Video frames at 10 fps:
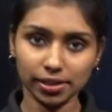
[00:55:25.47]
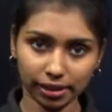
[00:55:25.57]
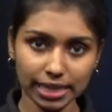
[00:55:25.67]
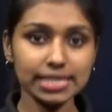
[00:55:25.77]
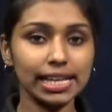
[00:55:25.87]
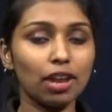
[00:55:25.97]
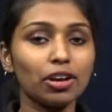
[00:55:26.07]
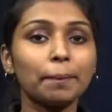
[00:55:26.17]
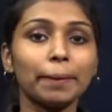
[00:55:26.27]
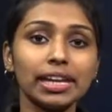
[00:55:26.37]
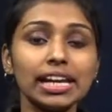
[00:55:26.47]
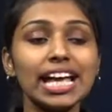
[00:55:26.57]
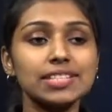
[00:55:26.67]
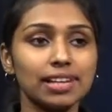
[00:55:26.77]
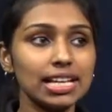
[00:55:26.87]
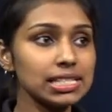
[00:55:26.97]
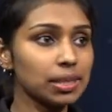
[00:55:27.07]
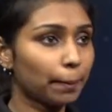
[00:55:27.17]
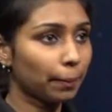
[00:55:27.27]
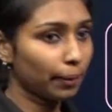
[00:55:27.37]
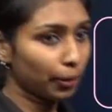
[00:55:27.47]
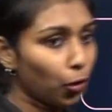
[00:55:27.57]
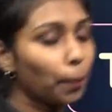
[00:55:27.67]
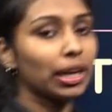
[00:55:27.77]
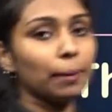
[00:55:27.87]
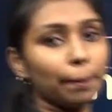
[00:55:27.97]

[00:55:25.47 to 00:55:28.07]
trends along a period as well as group in a